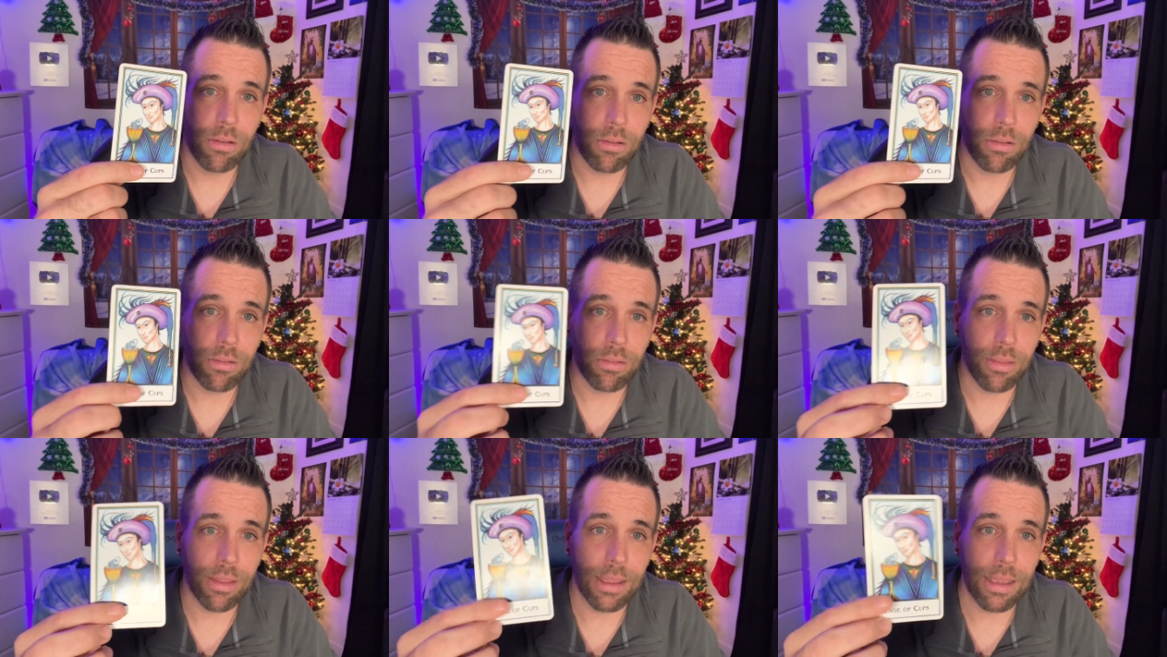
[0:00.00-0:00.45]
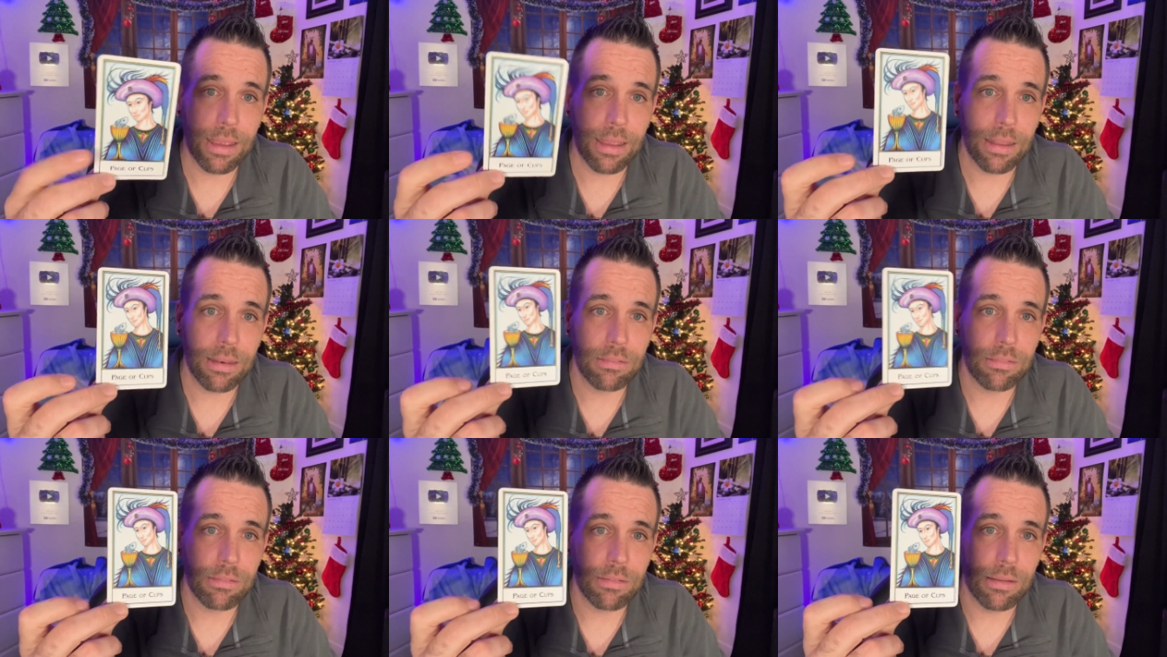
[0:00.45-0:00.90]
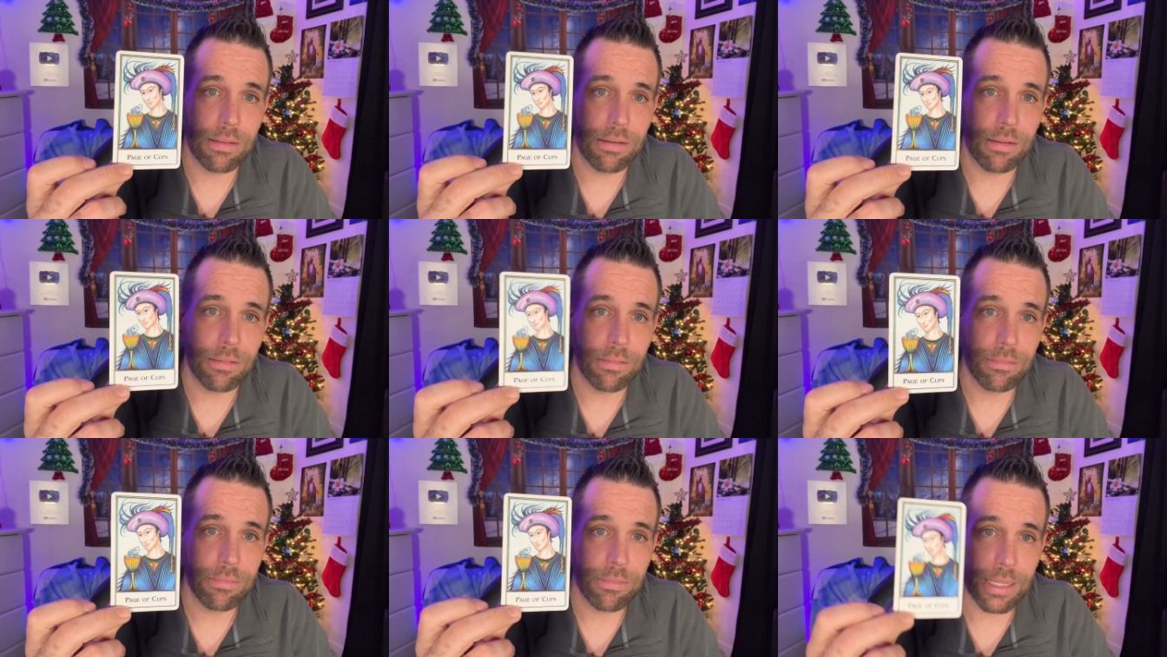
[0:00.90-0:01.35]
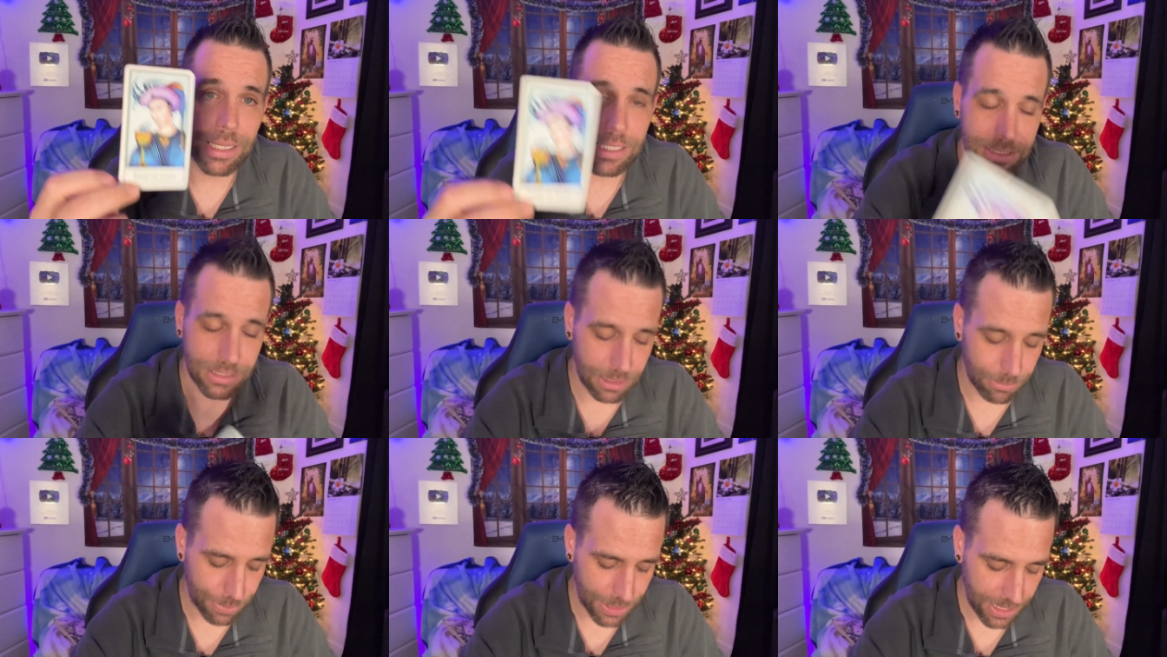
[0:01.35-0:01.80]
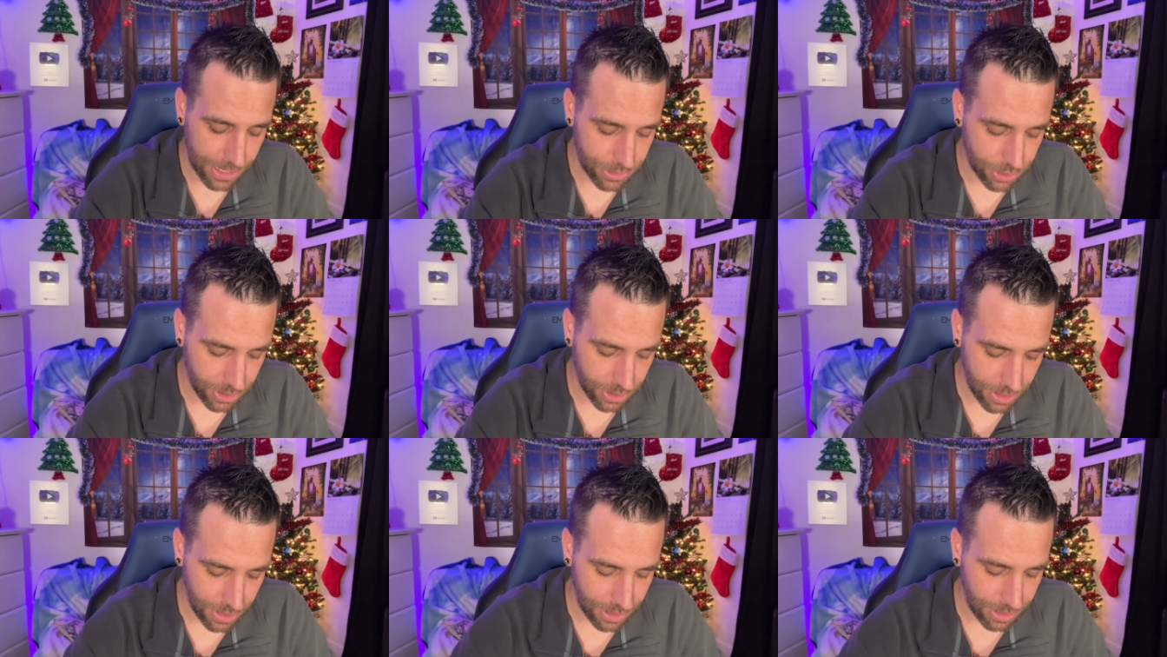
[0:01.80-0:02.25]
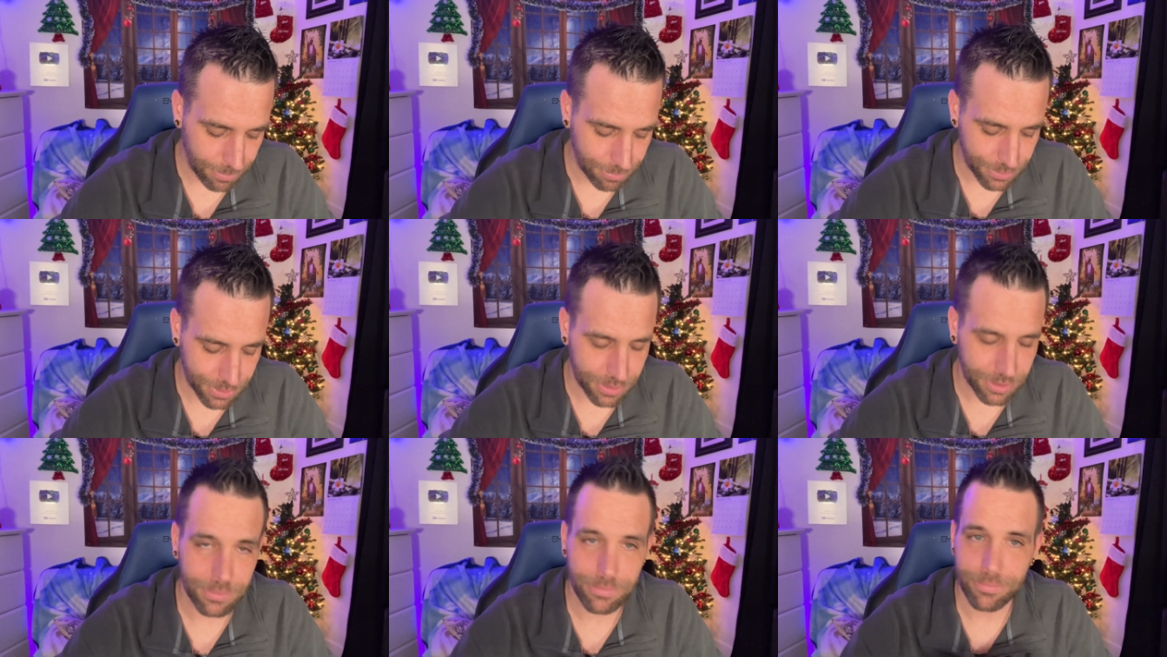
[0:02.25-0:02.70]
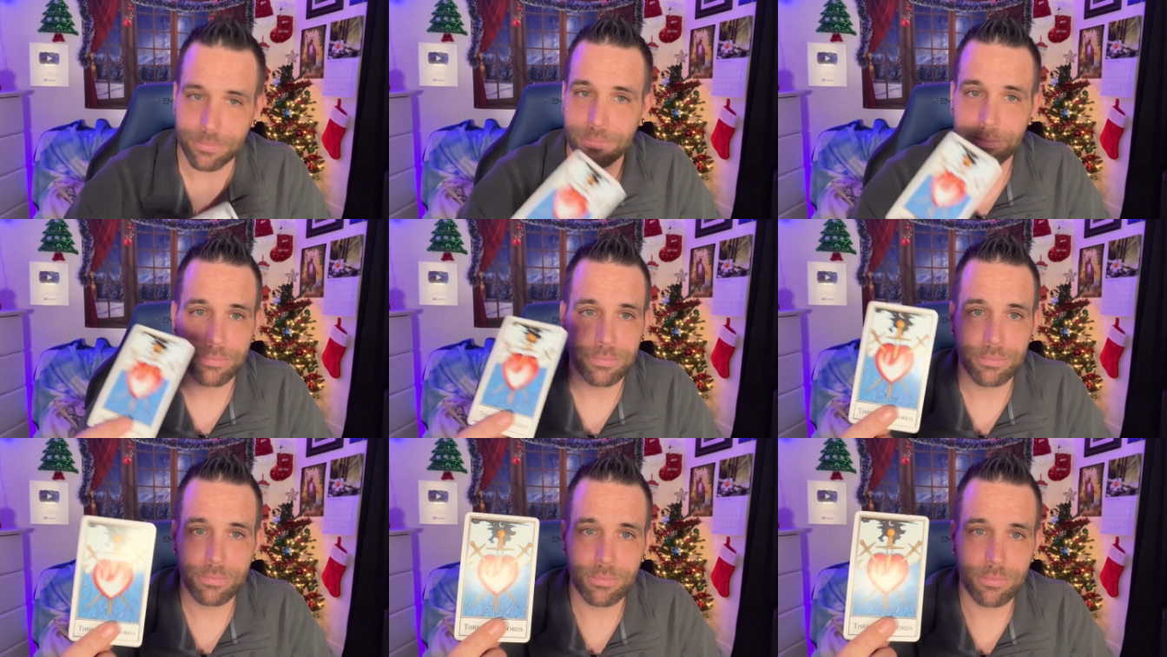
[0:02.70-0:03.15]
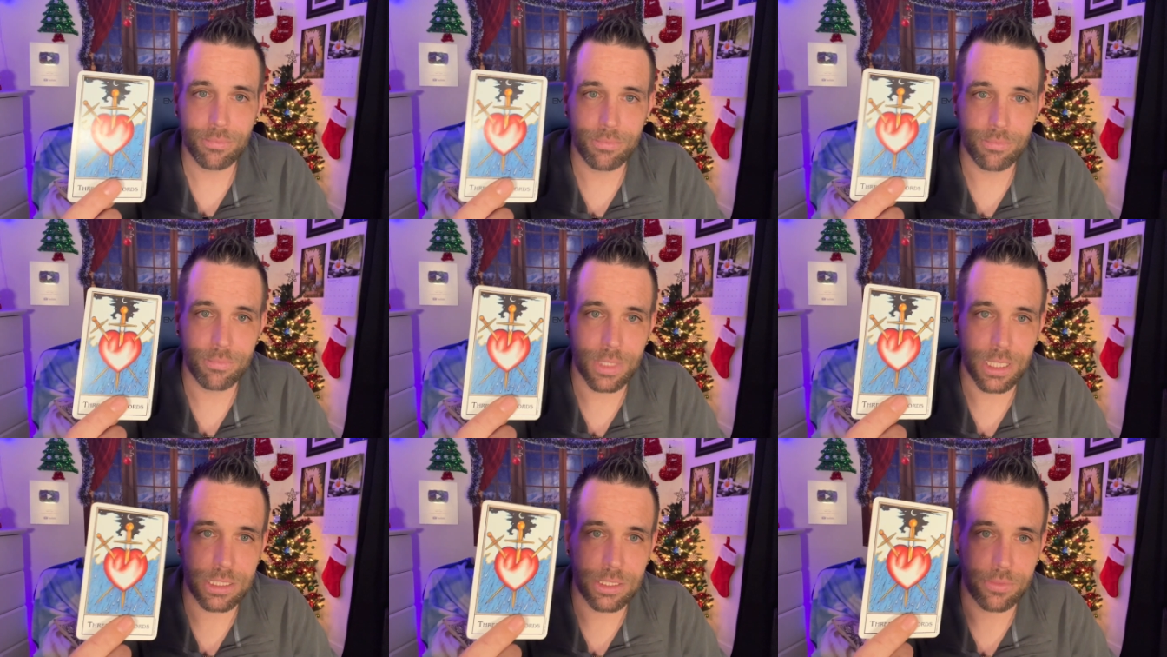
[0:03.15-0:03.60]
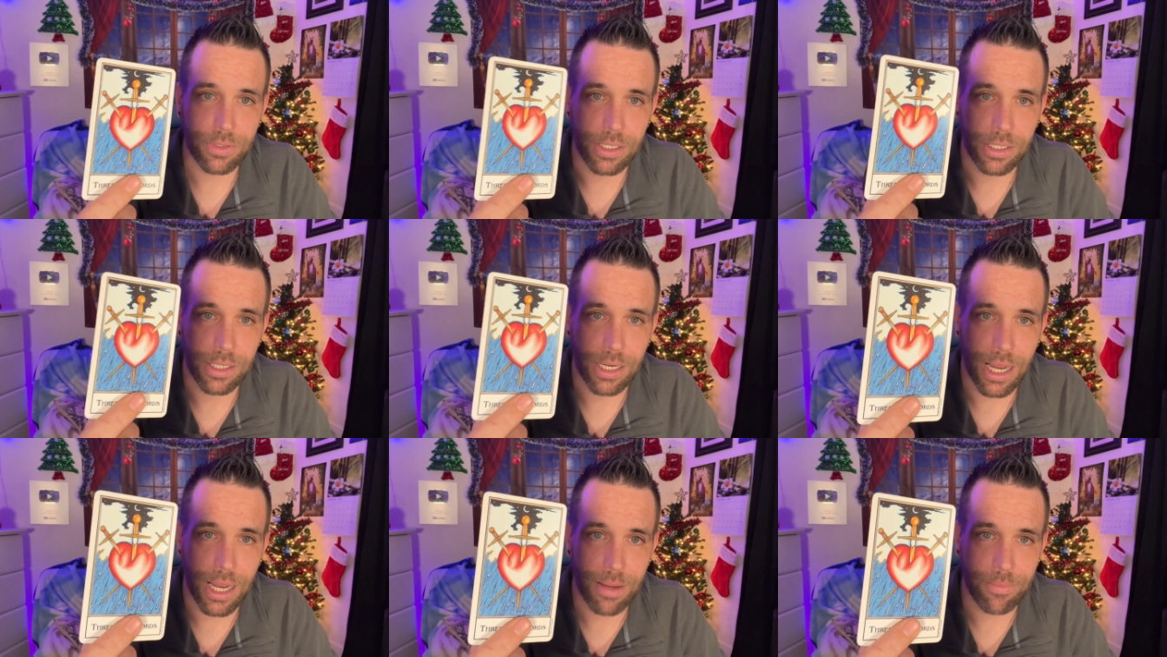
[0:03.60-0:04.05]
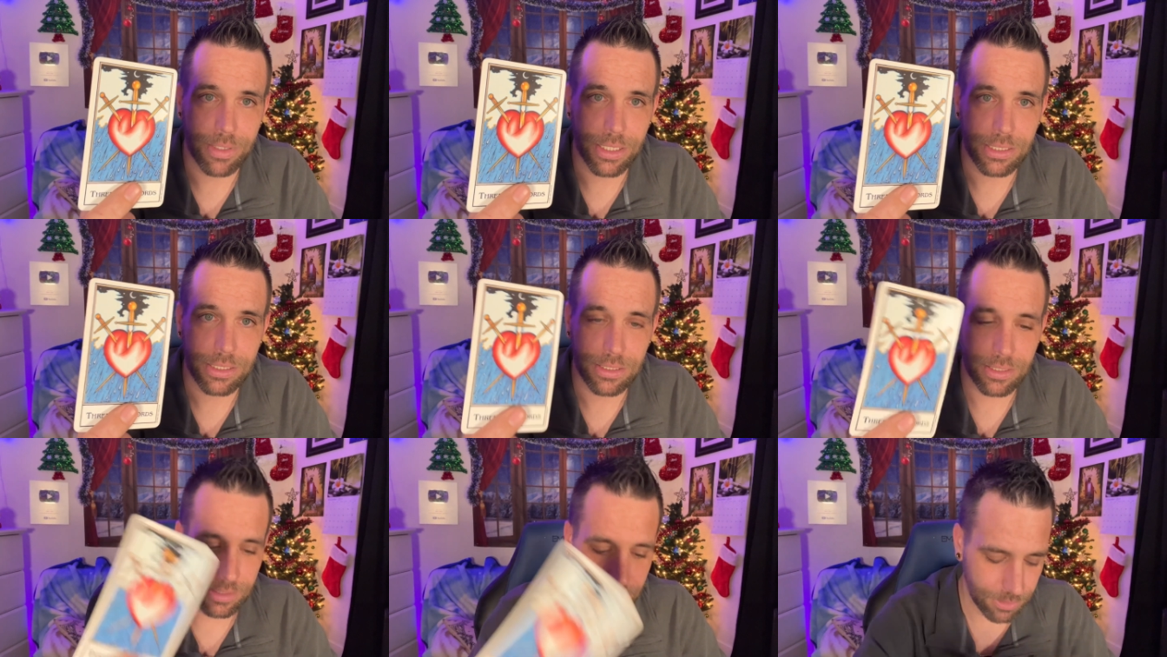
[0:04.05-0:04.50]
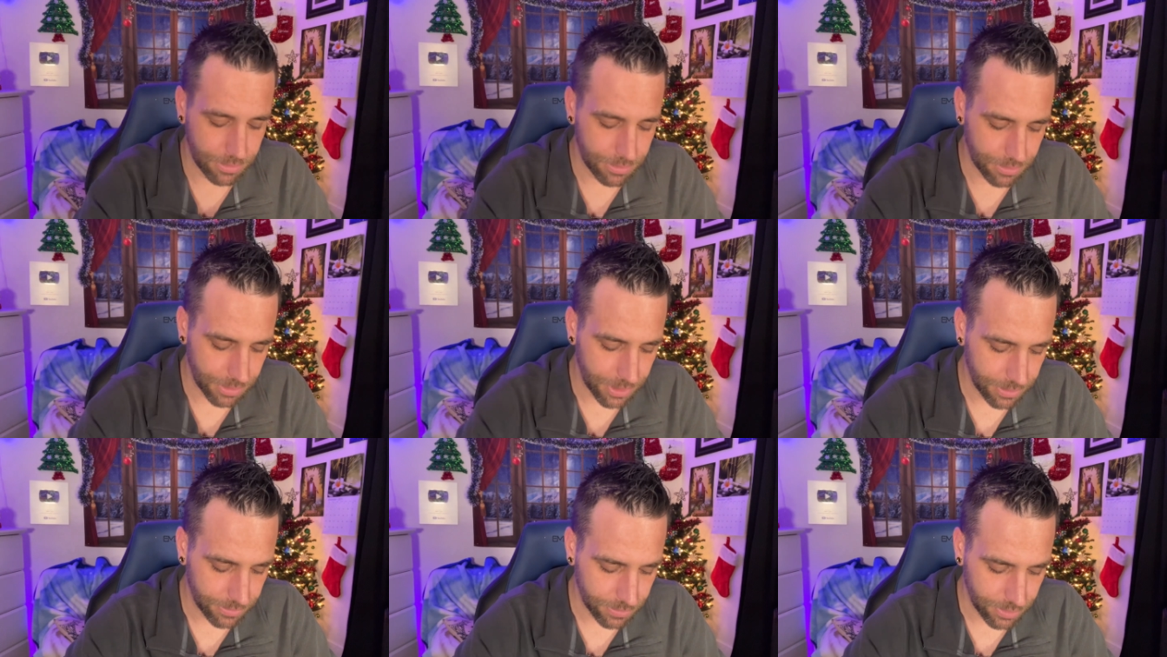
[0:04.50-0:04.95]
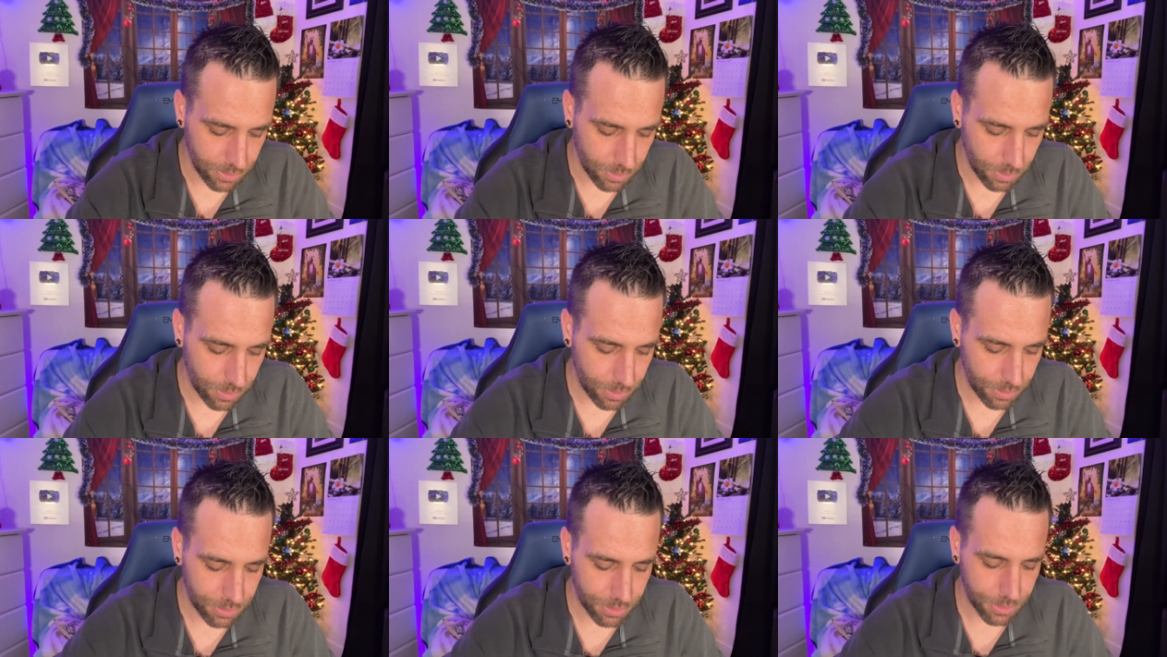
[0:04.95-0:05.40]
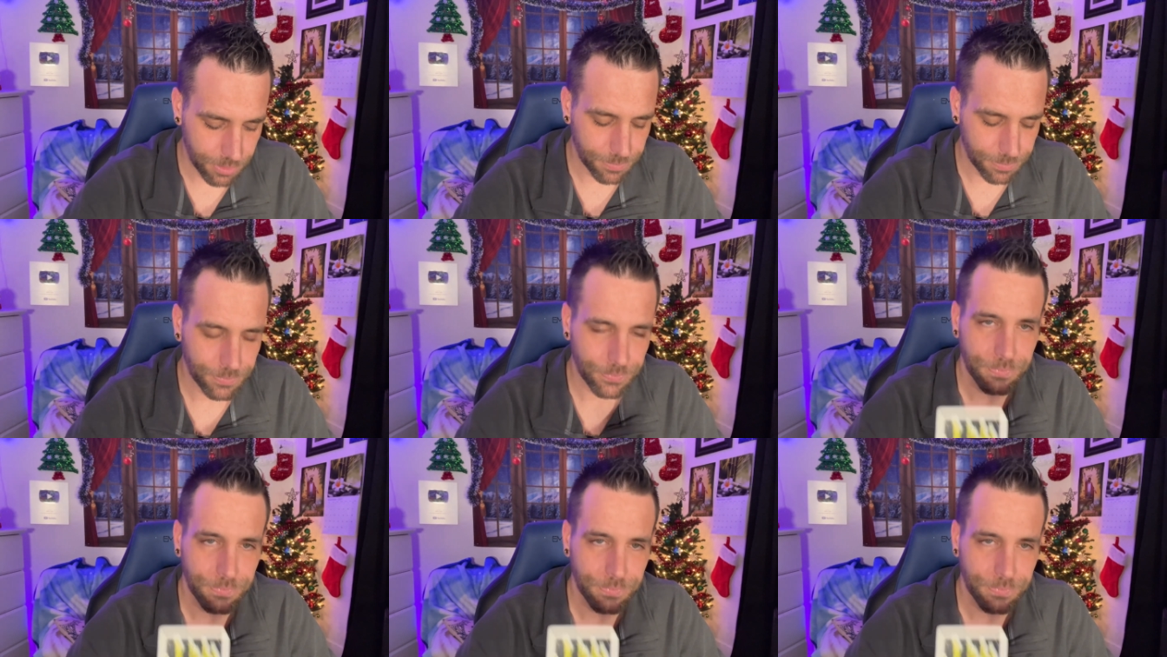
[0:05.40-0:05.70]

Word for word: that, you know, that's the page of cups. That's very obviously the three of swords.